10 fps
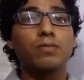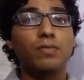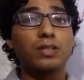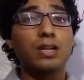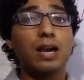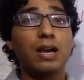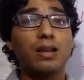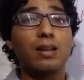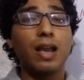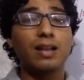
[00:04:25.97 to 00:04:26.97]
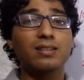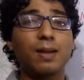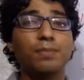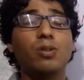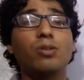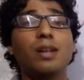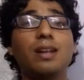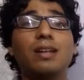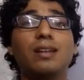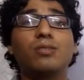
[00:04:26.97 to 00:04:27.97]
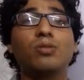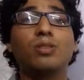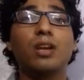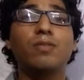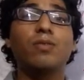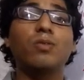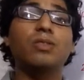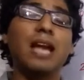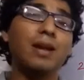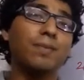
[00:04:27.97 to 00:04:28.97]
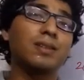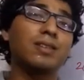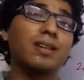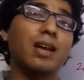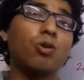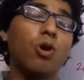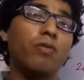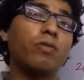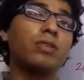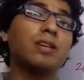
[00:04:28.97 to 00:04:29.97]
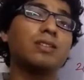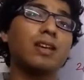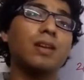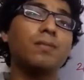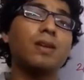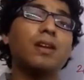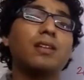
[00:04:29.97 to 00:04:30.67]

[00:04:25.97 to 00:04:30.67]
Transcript: which are exempted or nil rated, so therefore that person can opt for the scheme.